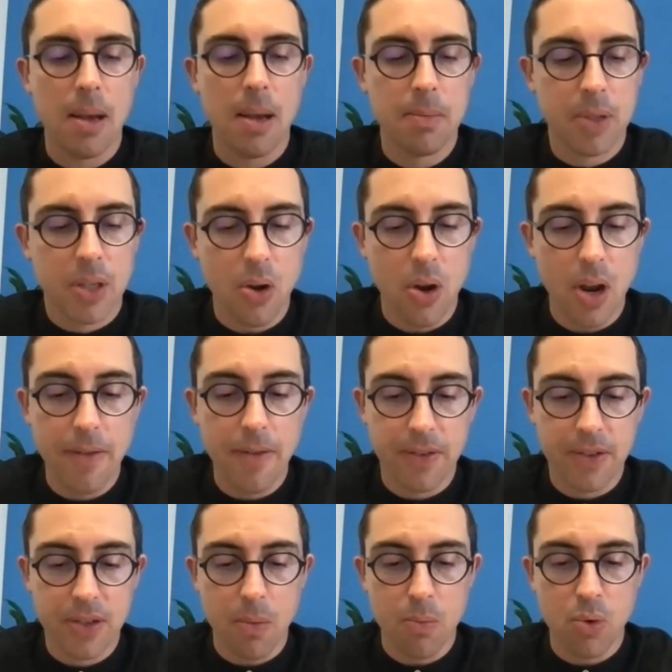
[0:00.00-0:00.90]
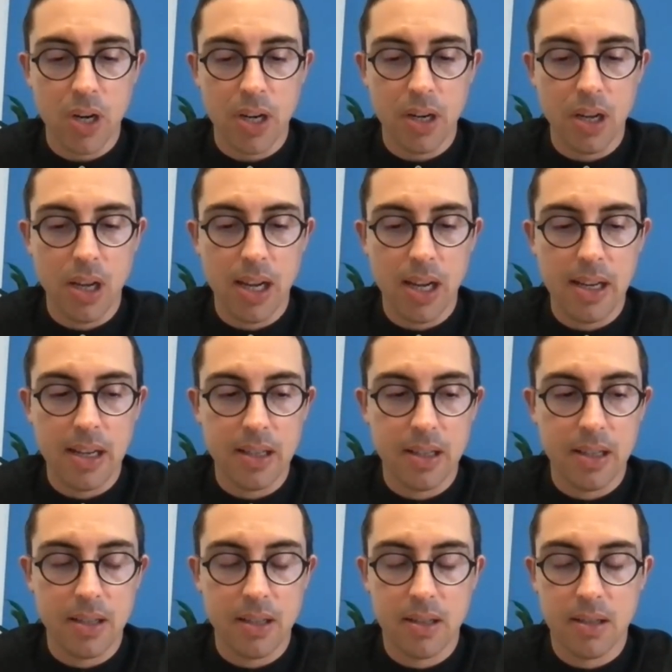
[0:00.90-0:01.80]
So if someone
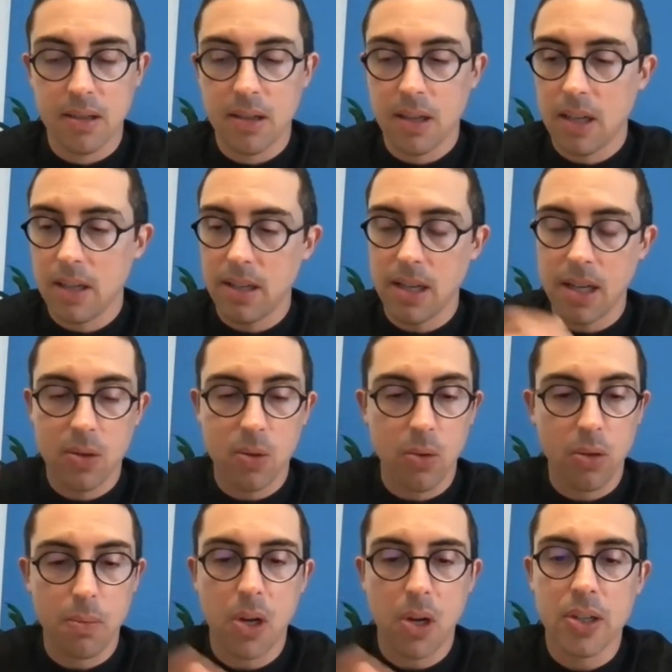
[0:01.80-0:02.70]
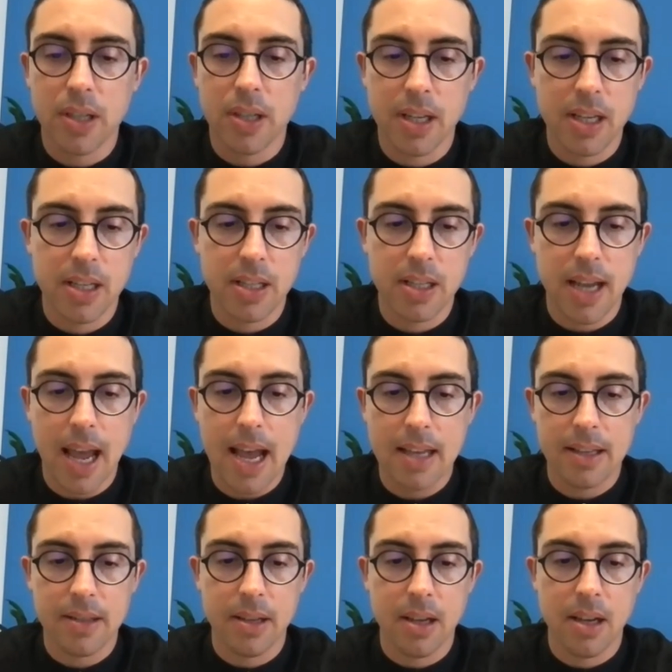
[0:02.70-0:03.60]
ticks all the boxes,
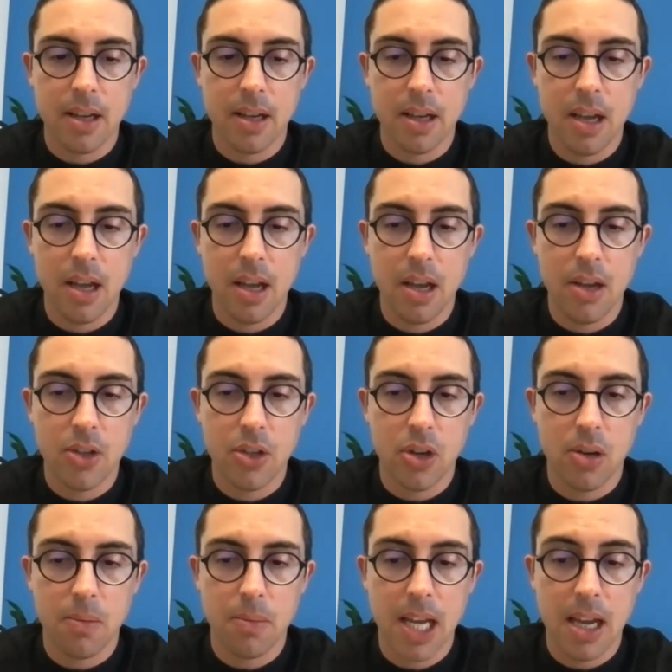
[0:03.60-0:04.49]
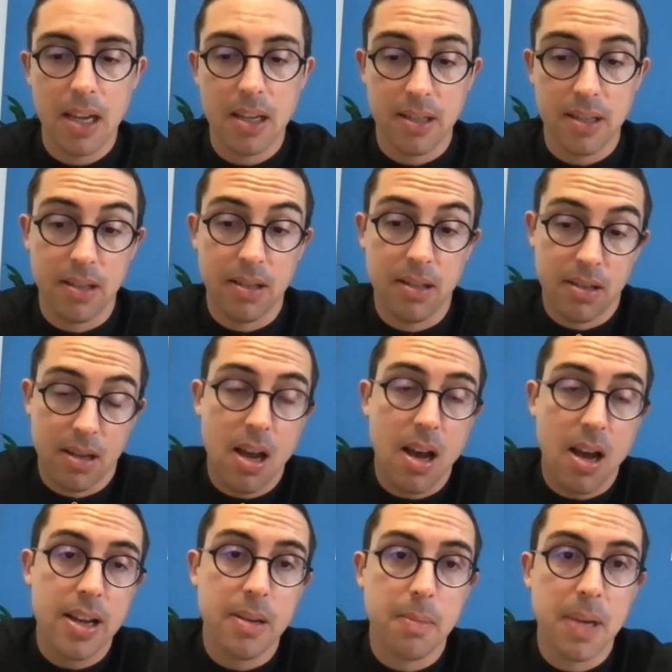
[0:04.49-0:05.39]
has a job that is in
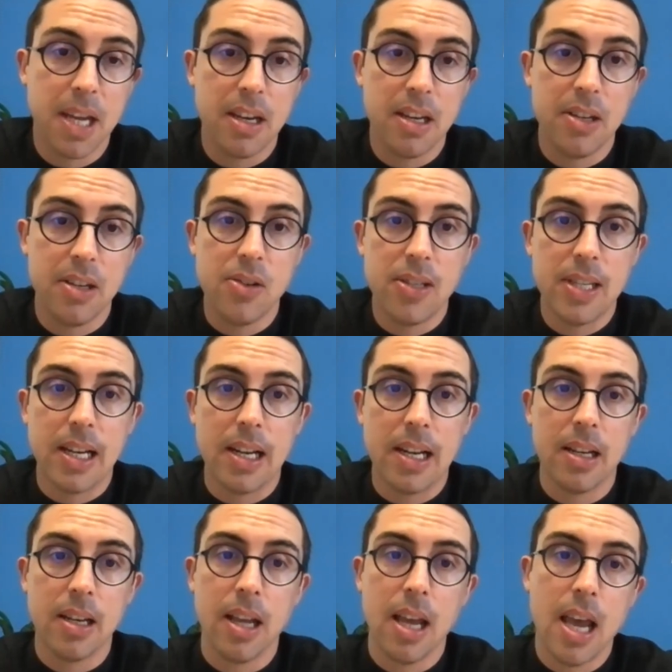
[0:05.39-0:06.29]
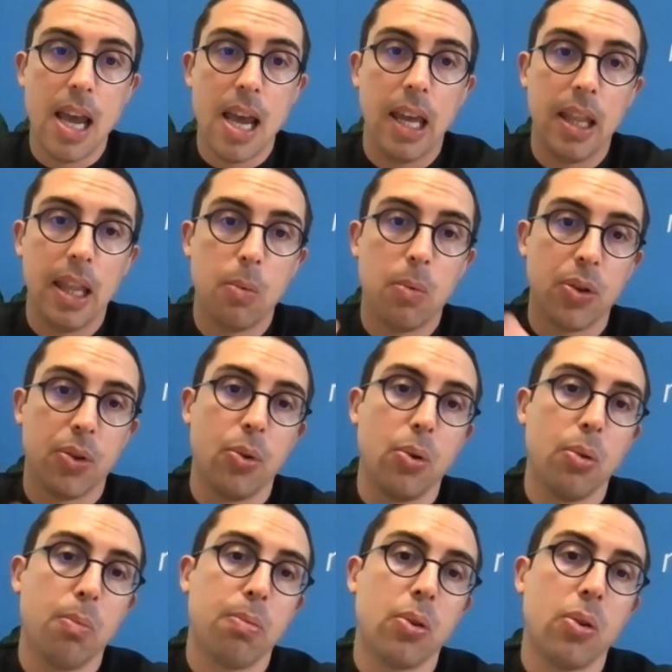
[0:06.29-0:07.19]
high demand in New Zealand, and they want to
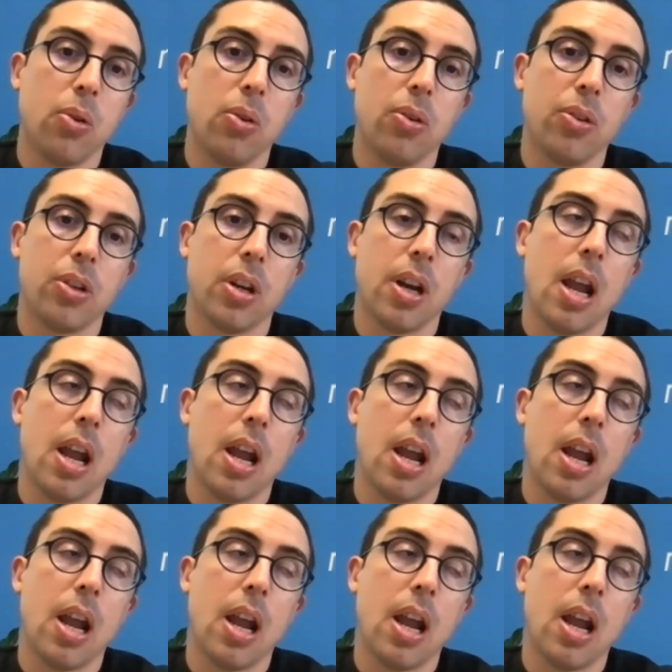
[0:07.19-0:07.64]
approach